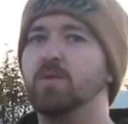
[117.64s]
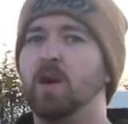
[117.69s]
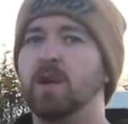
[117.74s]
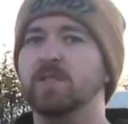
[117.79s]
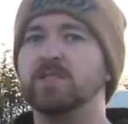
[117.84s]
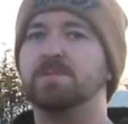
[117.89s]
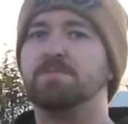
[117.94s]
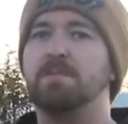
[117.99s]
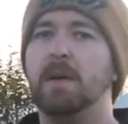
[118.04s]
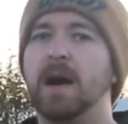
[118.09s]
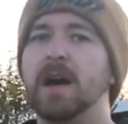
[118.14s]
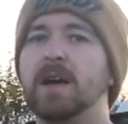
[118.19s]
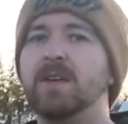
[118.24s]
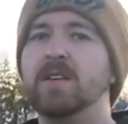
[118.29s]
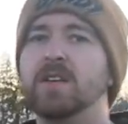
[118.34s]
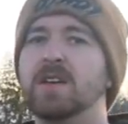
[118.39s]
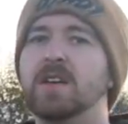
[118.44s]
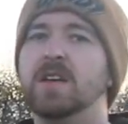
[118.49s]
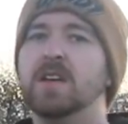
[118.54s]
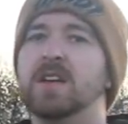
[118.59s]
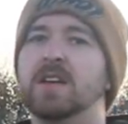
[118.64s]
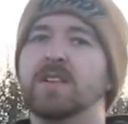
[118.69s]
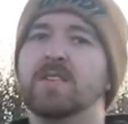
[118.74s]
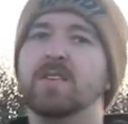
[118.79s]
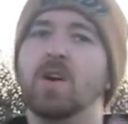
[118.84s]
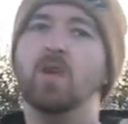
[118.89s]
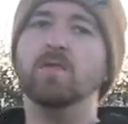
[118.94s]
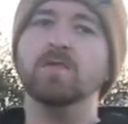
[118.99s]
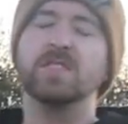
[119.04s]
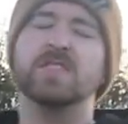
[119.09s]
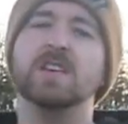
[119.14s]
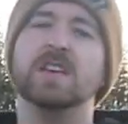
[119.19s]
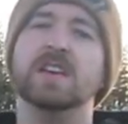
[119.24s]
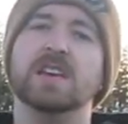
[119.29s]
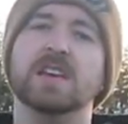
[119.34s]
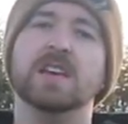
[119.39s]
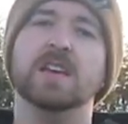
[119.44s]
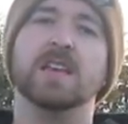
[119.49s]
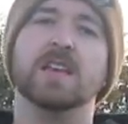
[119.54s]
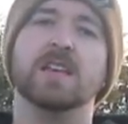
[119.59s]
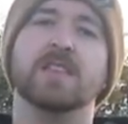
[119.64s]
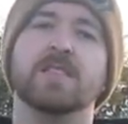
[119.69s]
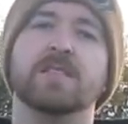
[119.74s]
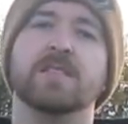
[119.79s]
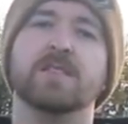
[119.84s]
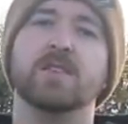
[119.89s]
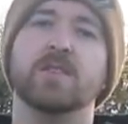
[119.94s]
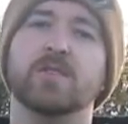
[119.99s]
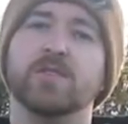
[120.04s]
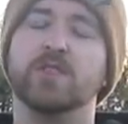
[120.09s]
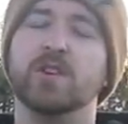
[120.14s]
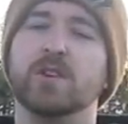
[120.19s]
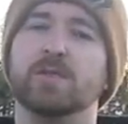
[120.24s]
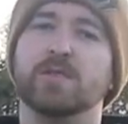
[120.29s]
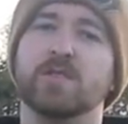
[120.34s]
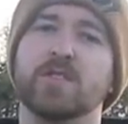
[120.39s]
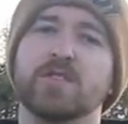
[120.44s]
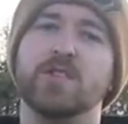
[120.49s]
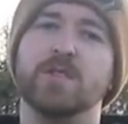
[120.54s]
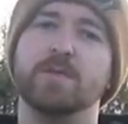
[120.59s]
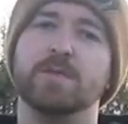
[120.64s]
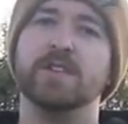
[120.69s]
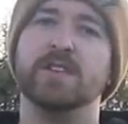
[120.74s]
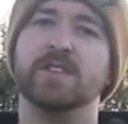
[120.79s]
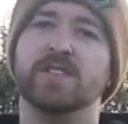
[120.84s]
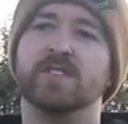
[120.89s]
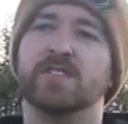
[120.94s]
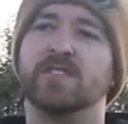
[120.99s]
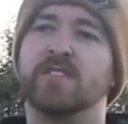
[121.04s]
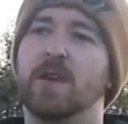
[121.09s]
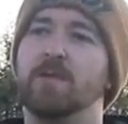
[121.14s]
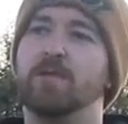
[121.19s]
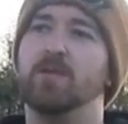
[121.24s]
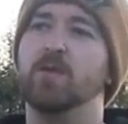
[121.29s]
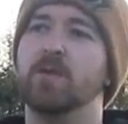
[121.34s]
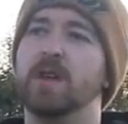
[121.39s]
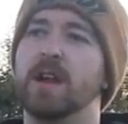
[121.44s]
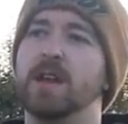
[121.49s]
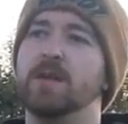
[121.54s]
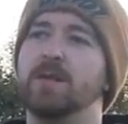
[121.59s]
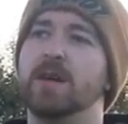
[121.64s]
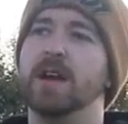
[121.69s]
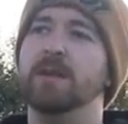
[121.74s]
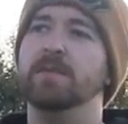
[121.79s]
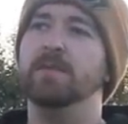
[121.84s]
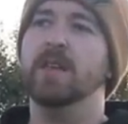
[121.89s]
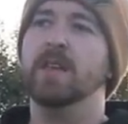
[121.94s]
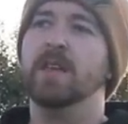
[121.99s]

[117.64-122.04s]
ones, but obviously YouTube's YouTube and you can just skip forward anyway.